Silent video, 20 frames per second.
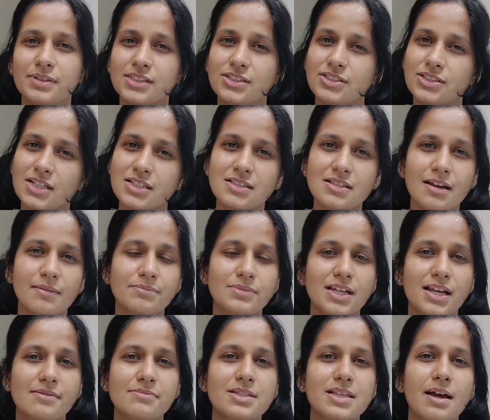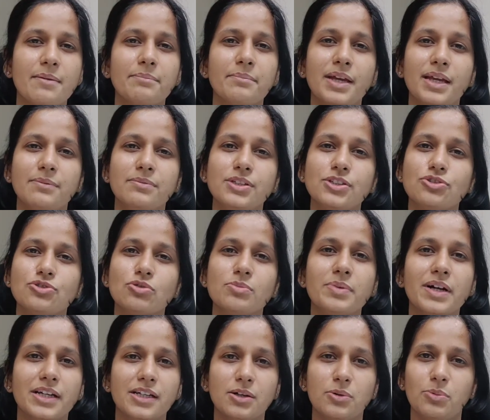but just sometimes some babies do
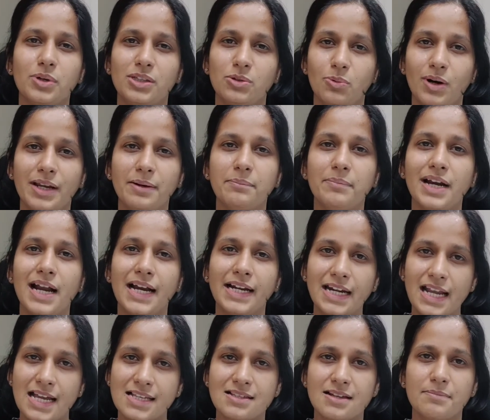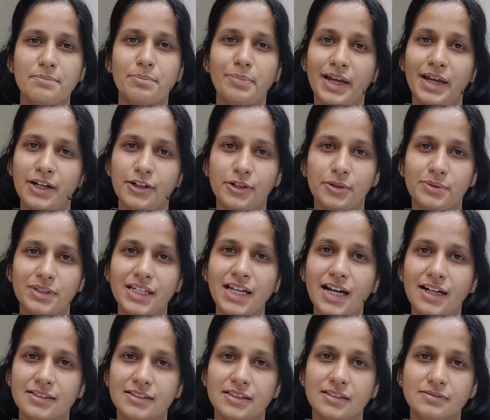better with one brand as compared to the
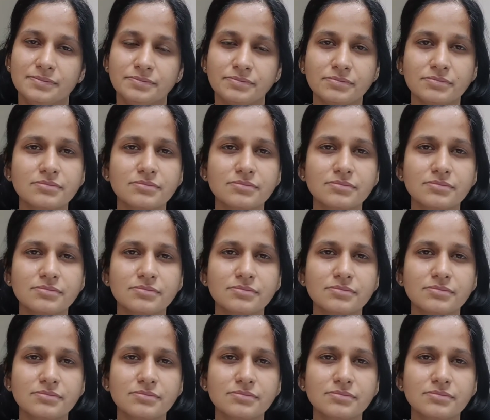other.